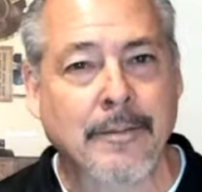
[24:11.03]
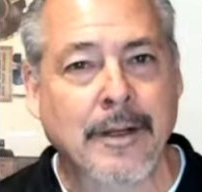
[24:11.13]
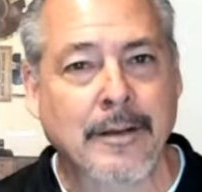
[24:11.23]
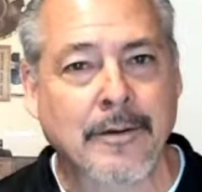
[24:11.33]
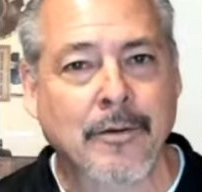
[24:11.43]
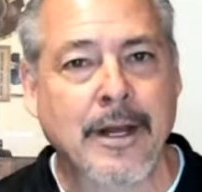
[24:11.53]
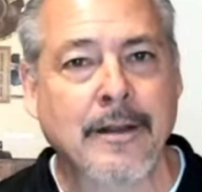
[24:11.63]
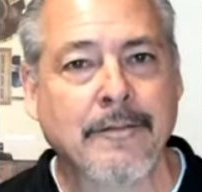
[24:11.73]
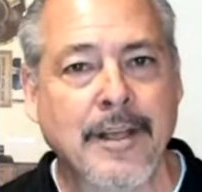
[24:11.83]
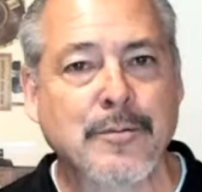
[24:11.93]

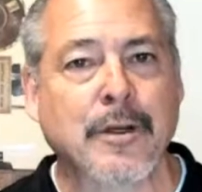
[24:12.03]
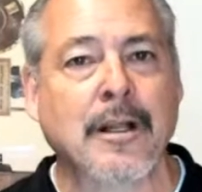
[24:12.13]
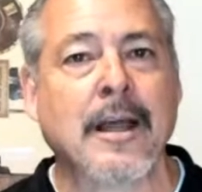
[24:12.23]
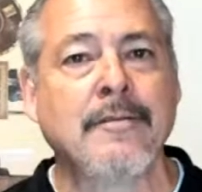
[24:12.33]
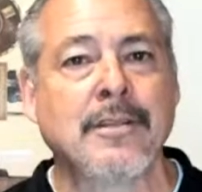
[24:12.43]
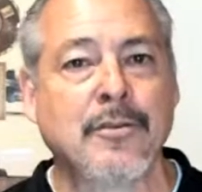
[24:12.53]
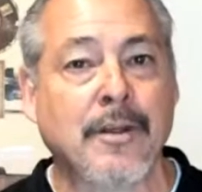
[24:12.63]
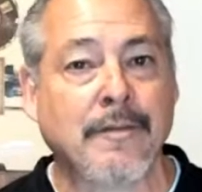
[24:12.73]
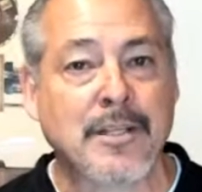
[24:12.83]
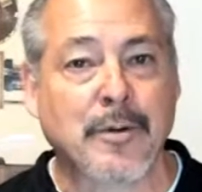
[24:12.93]
creating Facebook Lives and doing
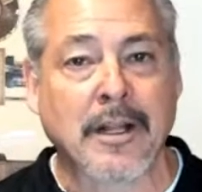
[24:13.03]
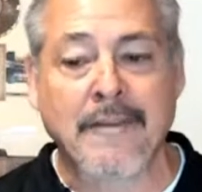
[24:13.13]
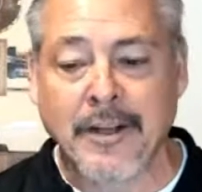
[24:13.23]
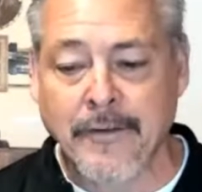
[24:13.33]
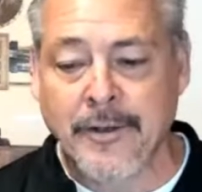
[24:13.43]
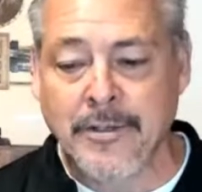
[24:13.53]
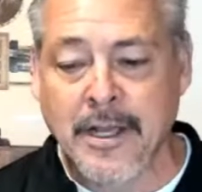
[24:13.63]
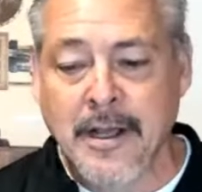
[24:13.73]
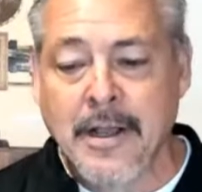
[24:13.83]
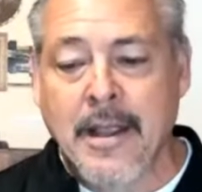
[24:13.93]
Facebook Live interviews,
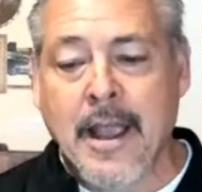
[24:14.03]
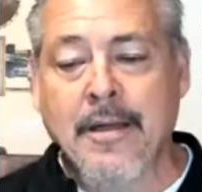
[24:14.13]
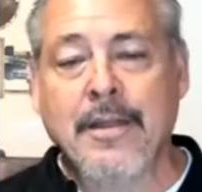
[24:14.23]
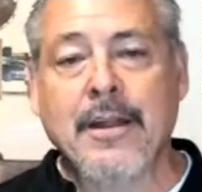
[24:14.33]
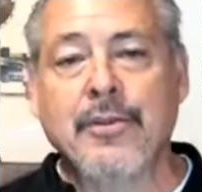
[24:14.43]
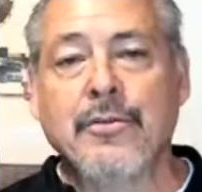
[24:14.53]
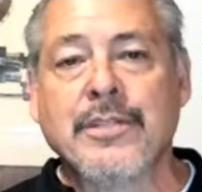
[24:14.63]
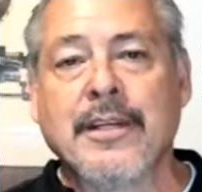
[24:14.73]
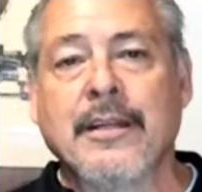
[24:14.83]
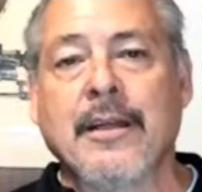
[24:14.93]
and then
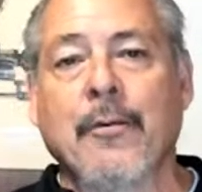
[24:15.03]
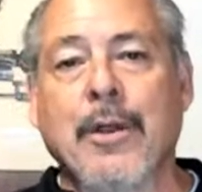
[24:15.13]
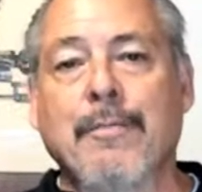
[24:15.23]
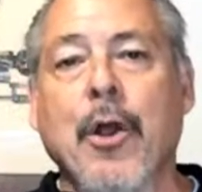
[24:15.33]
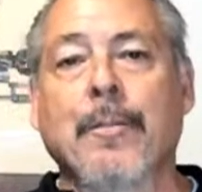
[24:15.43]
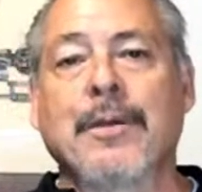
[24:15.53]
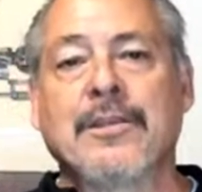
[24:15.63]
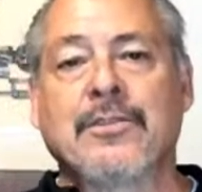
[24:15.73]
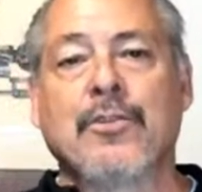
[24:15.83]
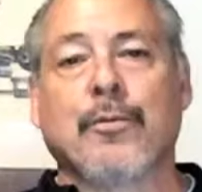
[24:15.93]
using a
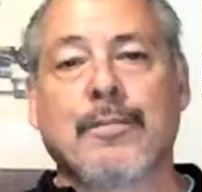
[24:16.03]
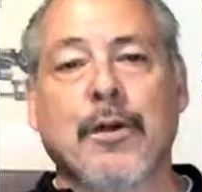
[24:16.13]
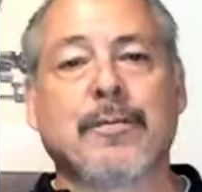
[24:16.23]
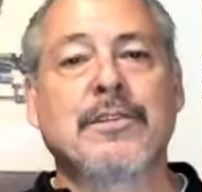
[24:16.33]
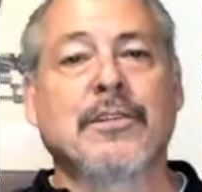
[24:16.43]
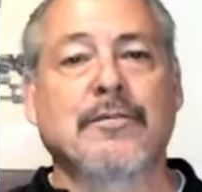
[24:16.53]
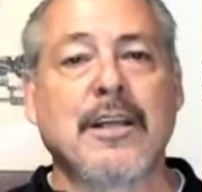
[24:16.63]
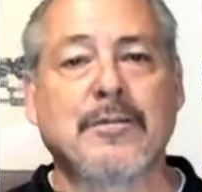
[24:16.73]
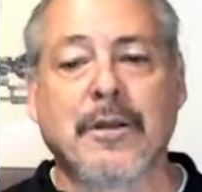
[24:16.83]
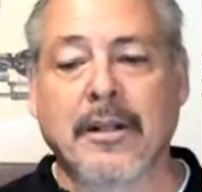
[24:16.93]
Repurpose to repurpose those
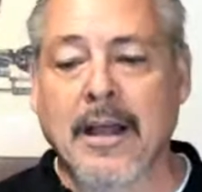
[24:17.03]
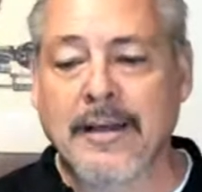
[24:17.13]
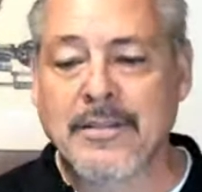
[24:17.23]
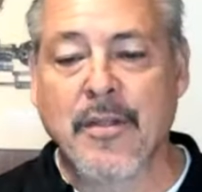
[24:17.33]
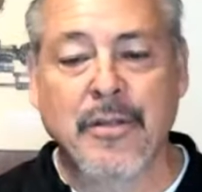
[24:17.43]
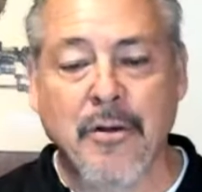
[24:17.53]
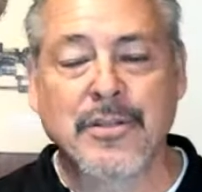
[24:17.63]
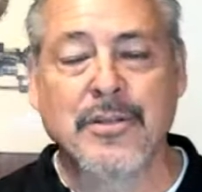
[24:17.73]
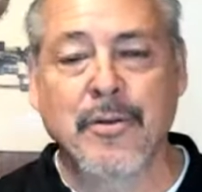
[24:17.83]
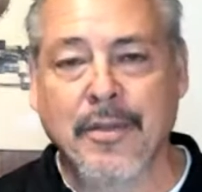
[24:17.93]
Facebook Lives. Those
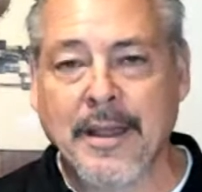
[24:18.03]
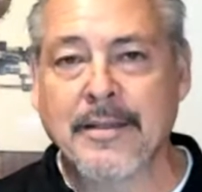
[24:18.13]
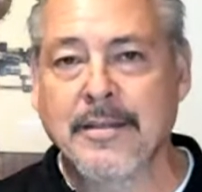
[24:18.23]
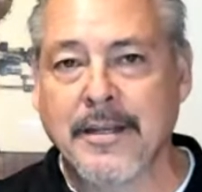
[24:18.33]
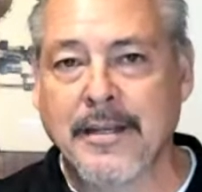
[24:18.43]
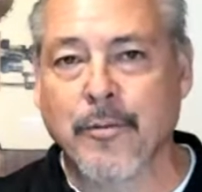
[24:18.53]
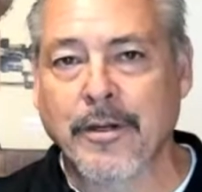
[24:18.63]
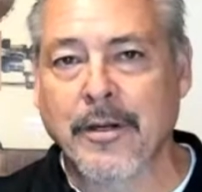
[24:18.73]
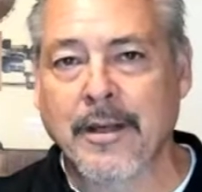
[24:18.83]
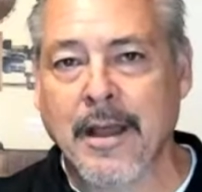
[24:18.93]
2 things need to work
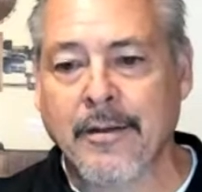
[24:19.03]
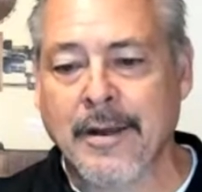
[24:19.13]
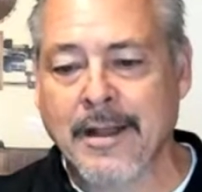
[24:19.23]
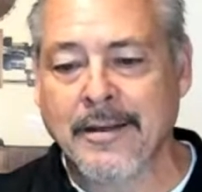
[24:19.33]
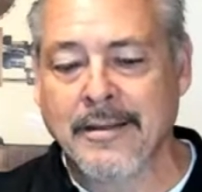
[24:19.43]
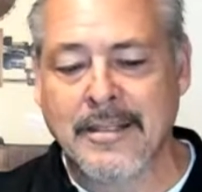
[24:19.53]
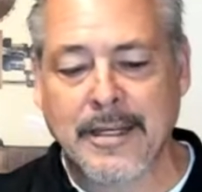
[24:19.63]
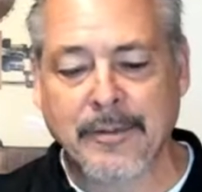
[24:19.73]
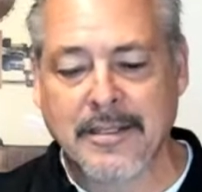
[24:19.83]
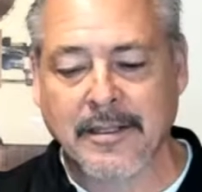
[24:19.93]
together and
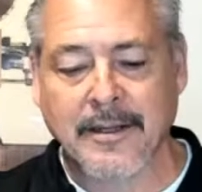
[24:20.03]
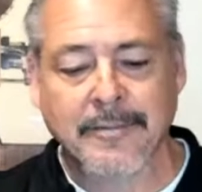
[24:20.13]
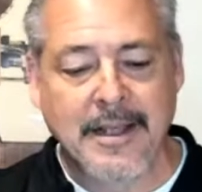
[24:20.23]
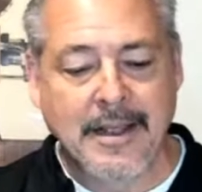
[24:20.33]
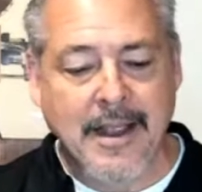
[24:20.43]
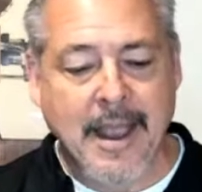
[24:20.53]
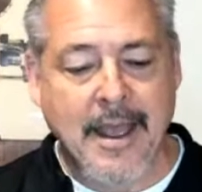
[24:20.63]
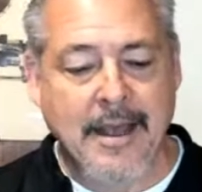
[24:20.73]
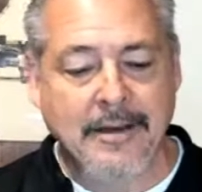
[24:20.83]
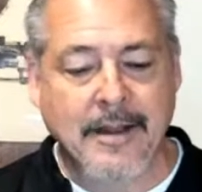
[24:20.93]
seamlessly,
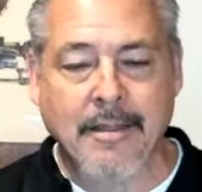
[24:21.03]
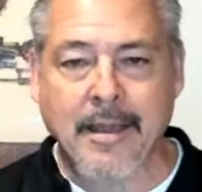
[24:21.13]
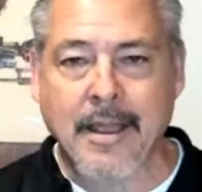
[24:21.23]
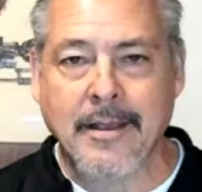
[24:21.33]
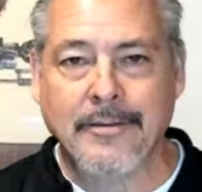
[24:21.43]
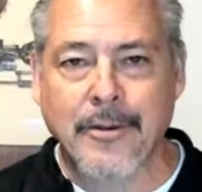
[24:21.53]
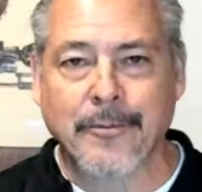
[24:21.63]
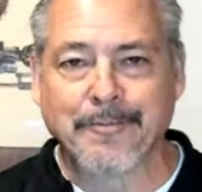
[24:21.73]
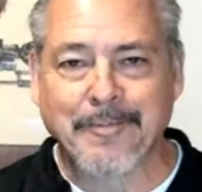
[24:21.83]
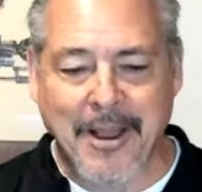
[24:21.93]
and they do.
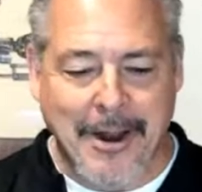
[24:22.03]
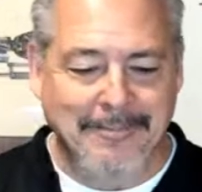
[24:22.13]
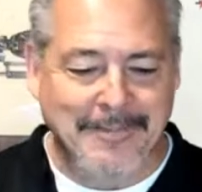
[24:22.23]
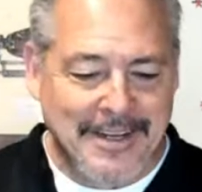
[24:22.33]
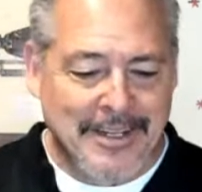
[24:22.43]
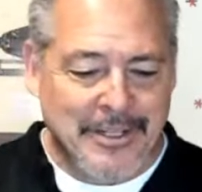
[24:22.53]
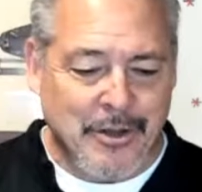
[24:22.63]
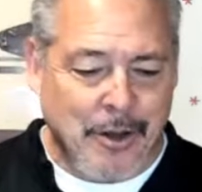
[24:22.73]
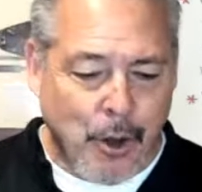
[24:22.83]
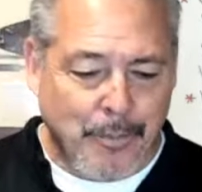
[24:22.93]
All right. So
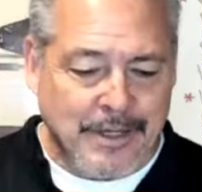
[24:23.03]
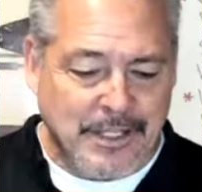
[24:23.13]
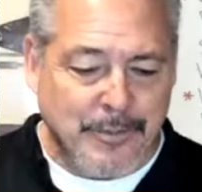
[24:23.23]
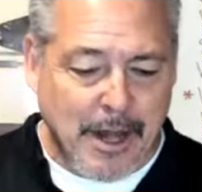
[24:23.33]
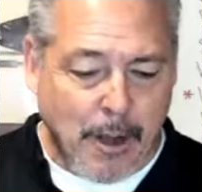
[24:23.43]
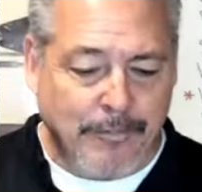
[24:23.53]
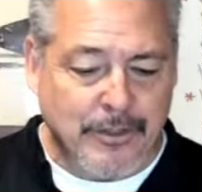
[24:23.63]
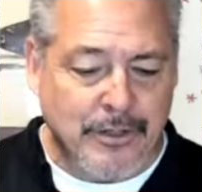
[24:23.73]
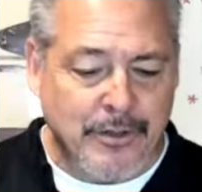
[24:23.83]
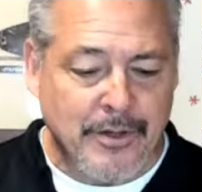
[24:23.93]
I hope this has been helpful
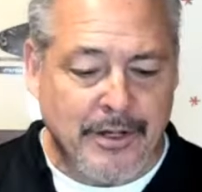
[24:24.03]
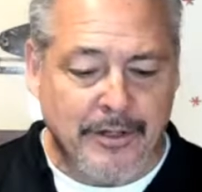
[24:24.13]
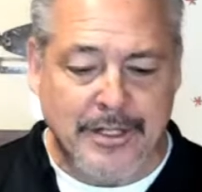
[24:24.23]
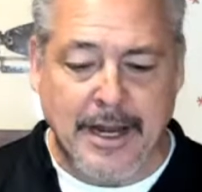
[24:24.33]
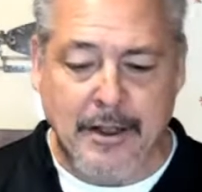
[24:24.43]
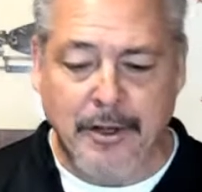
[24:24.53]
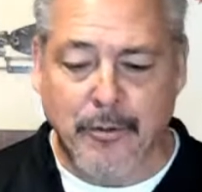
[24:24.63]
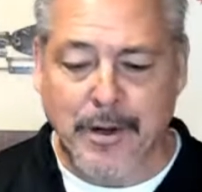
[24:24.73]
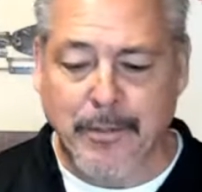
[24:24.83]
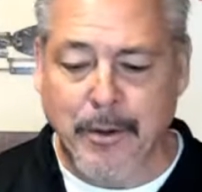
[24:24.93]
to you to understand how you
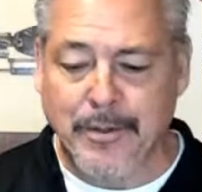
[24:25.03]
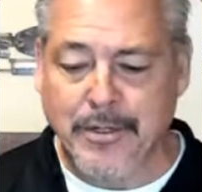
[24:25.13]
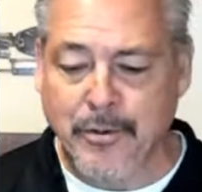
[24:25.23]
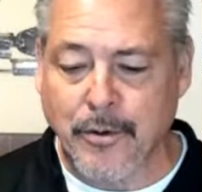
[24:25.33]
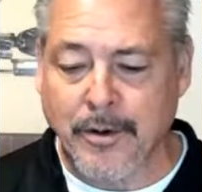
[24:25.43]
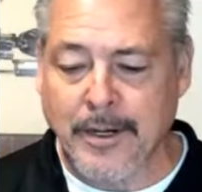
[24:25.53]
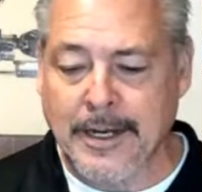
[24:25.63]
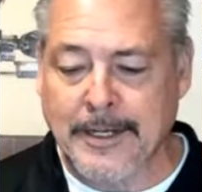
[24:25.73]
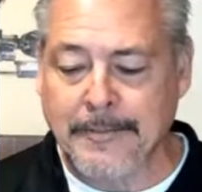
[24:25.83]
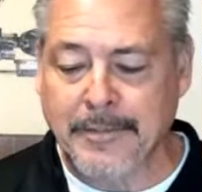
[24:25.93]
can repurpose your
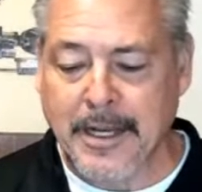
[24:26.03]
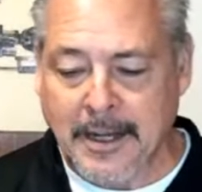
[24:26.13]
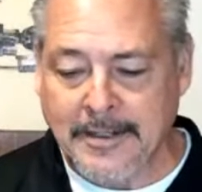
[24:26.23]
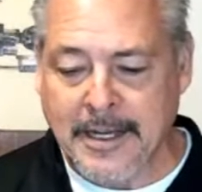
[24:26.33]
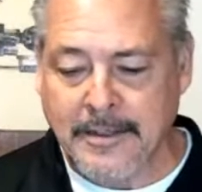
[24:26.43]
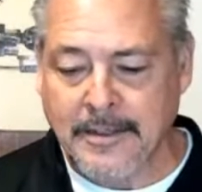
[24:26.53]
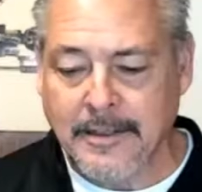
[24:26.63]
content.